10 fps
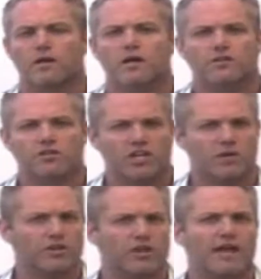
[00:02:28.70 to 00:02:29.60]
The same
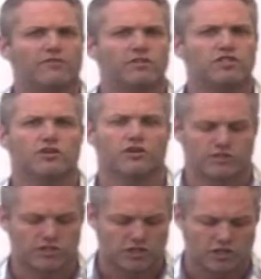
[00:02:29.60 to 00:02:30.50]
with life
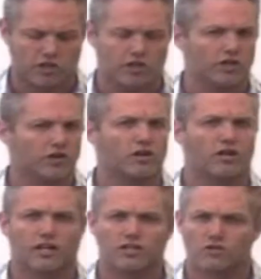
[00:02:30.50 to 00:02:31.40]
insurance. It's going to look at your
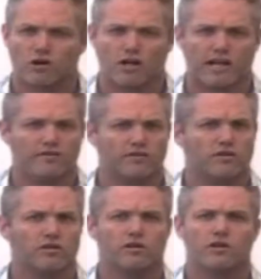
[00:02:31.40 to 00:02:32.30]
cholesterol
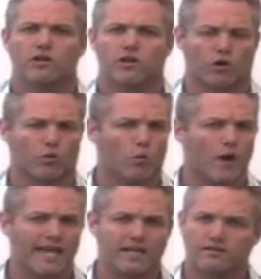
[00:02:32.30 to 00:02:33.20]
level, your
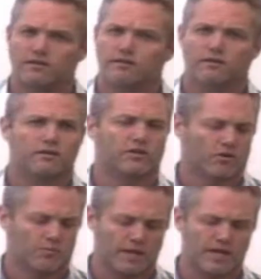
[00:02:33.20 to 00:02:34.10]
weight,
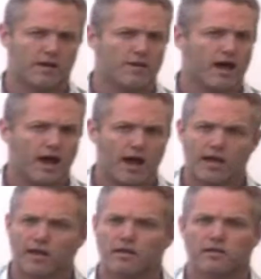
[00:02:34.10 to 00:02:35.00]
your
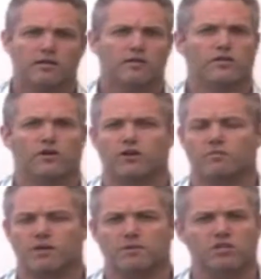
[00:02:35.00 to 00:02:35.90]
BMI. They're going to
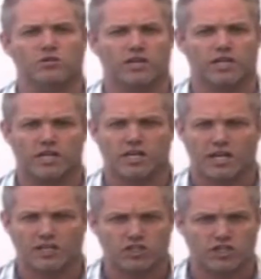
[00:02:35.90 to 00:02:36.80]
maybe do an
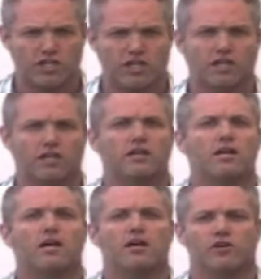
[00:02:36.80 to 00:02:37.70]
EKG,
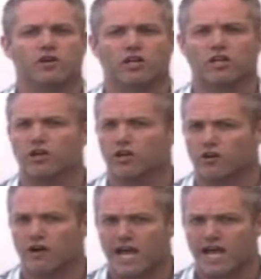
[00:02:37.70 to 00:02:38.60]
and they're going to look at
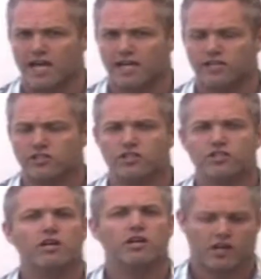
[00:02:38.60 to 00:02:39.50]
your
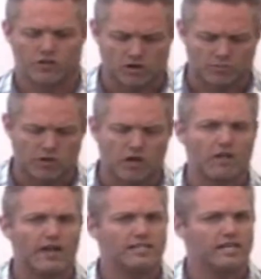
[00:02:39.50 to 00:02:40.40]
age, and they're going to put
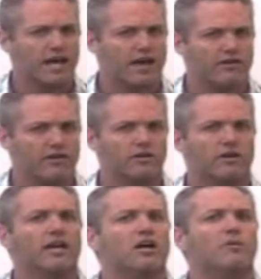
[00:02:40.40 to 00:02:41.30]
all that together
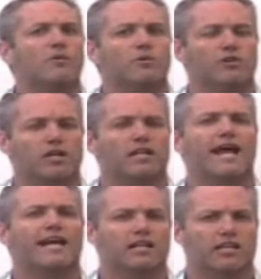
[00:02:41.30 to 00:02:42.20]
and come up with a
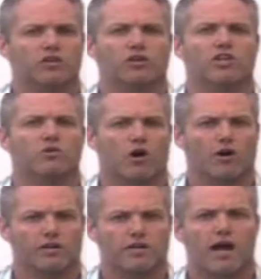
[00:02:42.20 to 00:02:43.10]
likelihood you are
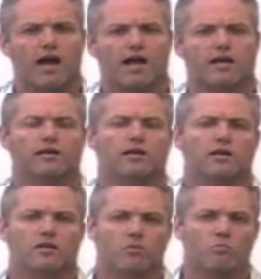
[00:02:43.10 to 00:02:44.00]
to die.
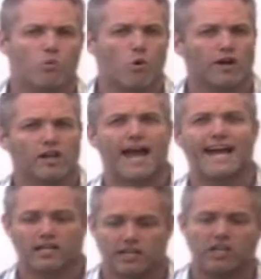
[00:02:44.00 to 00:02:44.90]
The more
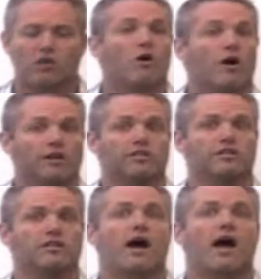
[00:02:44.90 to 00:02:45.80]
likely you are to
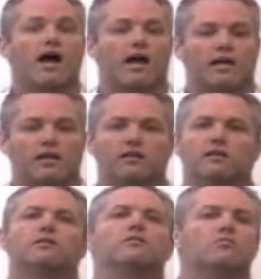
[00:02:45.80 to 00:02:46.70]
die,
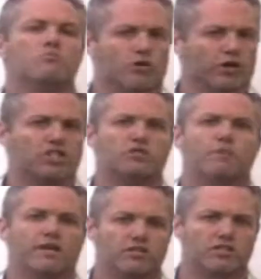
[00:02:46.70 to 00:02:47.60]
the more
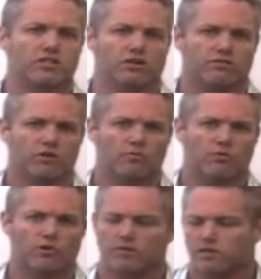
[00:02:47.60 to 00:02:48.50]
expensive your
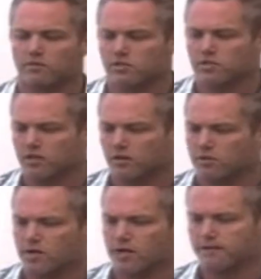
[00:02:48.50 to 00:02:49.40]
premium is going to
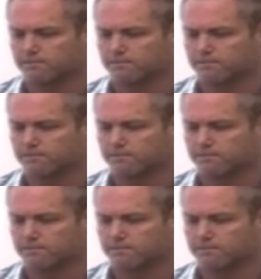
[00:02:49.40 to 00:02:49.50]
be.